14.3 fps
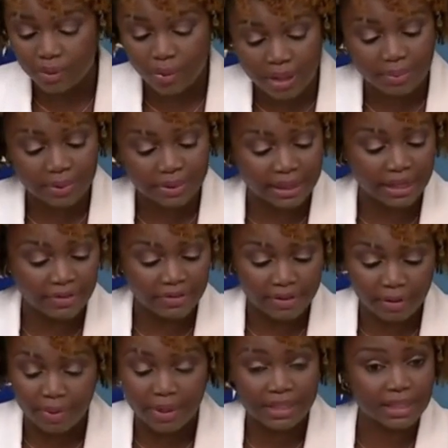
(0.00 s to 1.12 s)
We believe,
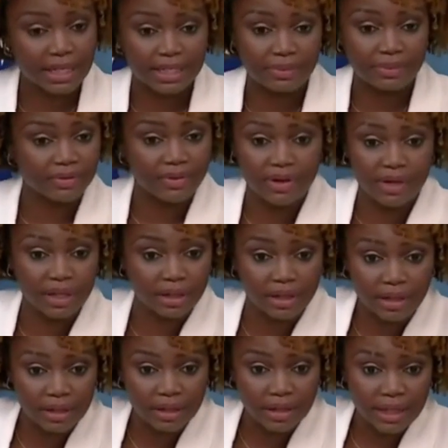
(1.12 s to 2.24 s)
and the president has been very
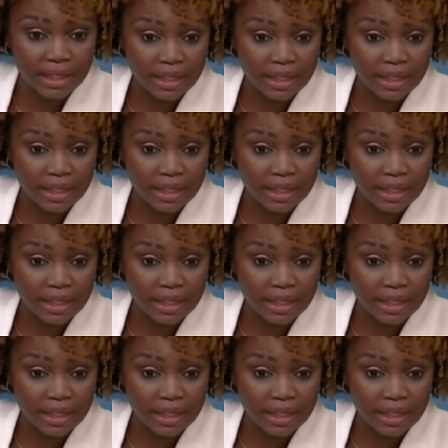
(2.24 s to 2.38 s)
clear,